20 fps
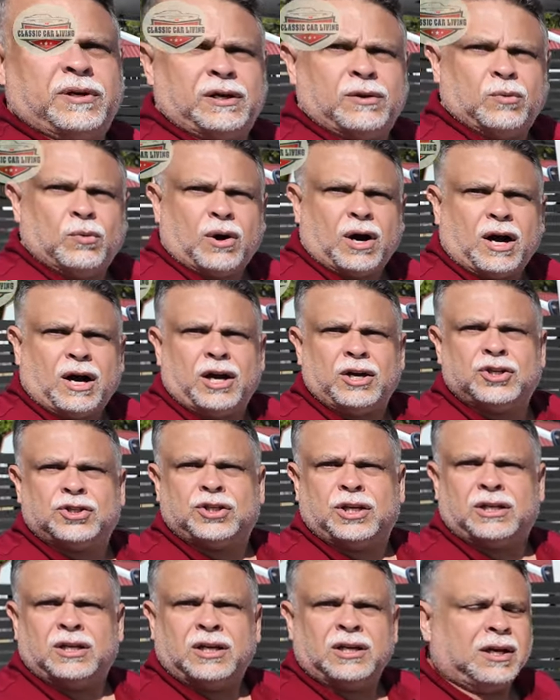being
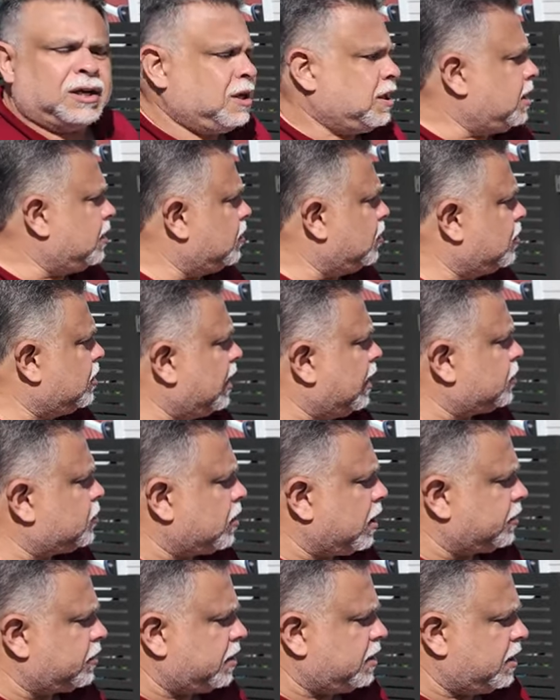washed and right, all right. that
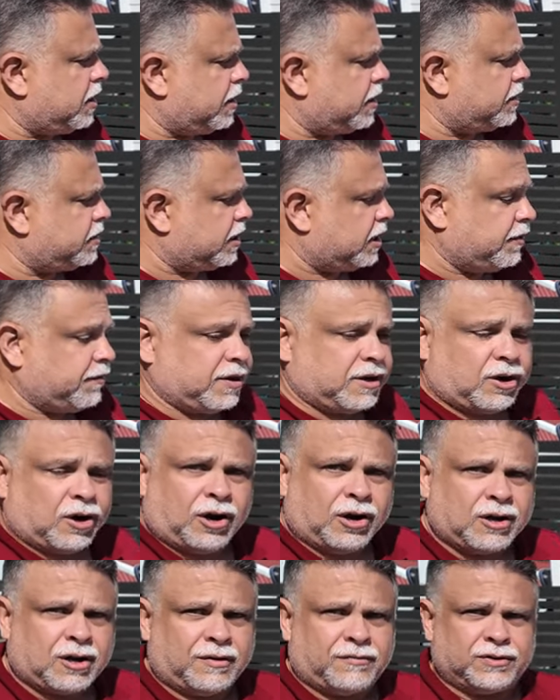throughout the years, and even
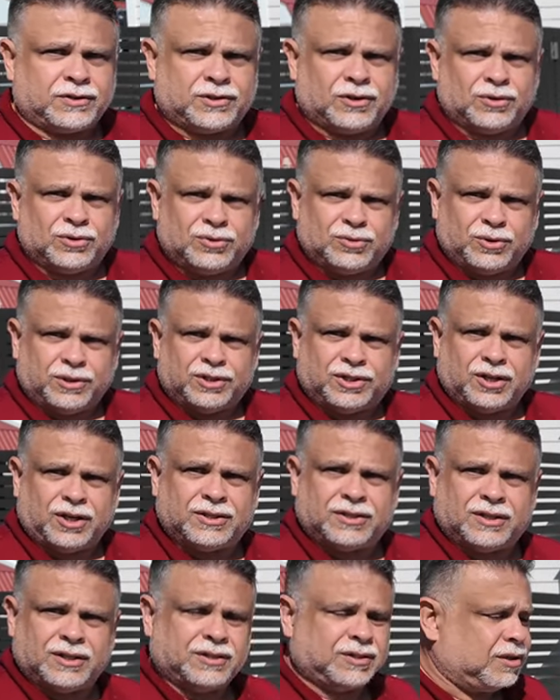car covers don't do it
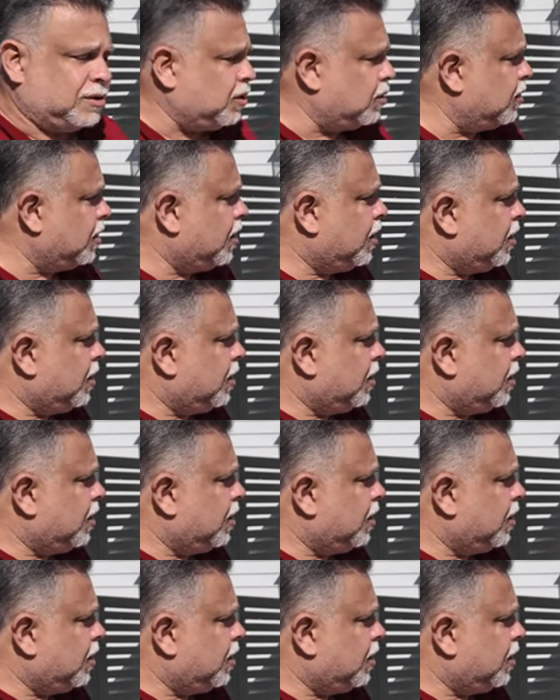justice, you know.